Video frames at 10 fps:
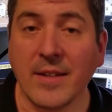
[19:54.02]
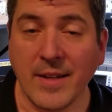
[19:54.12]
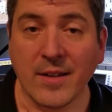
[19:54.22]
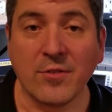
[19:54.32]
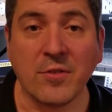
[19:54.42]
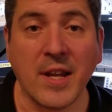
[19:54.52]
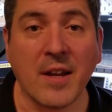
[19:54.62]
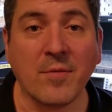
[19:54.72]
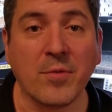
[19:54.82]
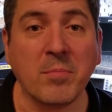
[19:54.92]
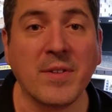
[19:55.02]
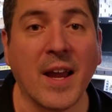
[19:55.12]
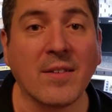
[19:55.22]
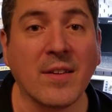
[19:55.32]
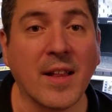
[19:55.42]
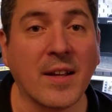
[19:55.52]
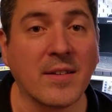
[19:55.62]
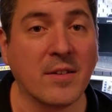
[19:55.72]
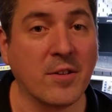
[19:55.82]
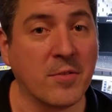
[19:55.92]
Yes, you can from
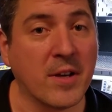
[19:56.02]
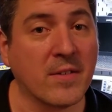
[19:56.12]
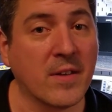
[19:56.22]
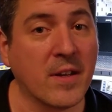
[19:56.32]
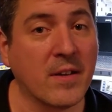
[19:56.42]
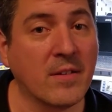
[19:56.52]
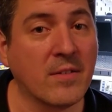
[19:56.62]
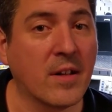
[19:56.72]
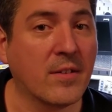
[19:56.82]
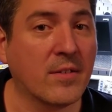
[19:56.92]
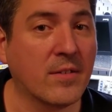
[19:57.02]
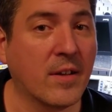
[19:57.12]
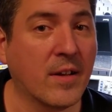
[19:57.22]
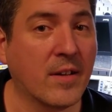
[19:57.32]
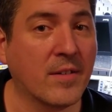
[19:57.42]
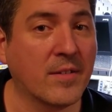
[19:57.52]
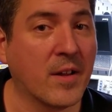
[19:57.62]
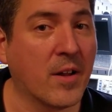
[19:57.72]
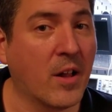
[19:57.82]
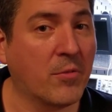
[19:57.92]
Texelec in the USA. Sells um,
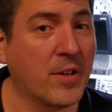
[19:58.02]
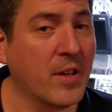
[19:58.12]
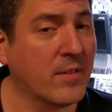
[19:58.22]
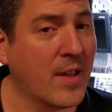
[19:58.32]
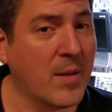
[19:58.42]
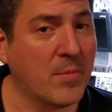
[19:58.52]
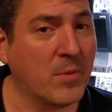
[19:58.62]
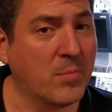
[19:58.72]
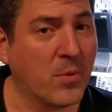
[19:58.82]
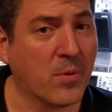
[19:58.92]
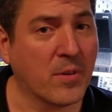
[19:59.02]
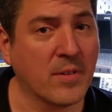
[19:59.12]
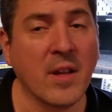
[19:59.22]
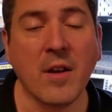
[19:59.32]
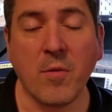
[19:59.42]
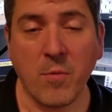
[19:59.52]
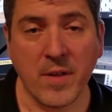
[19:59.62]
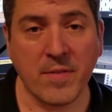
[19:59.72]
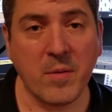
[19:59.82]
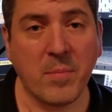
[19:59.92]
an already assembled board
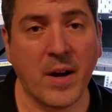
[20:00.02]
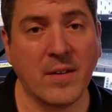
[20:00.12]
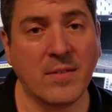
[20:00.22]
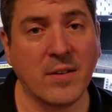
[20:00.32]
with the Pi